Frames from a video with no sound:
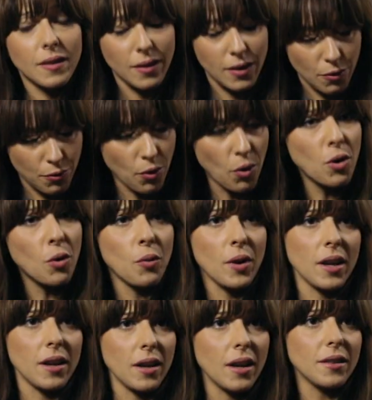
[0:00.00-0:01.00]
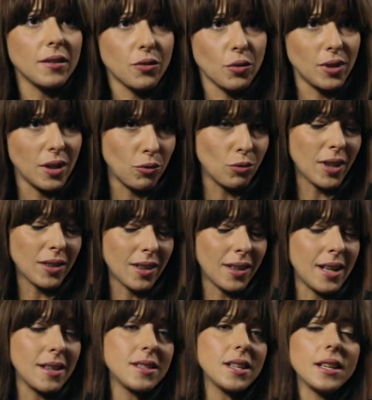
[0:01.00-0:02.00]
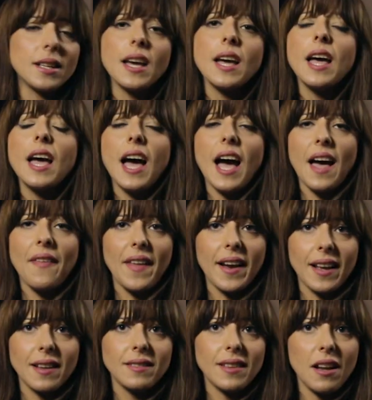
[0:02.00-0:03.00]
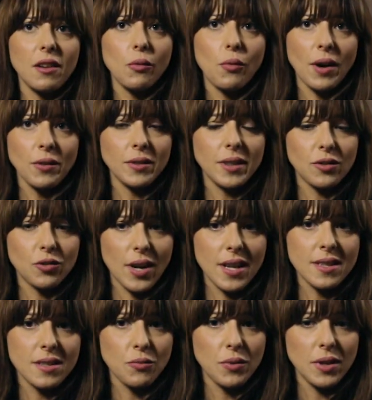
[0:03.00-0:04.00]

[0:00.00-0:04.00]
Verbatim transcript: the following year, so the 2019. And I can tell you one of the trends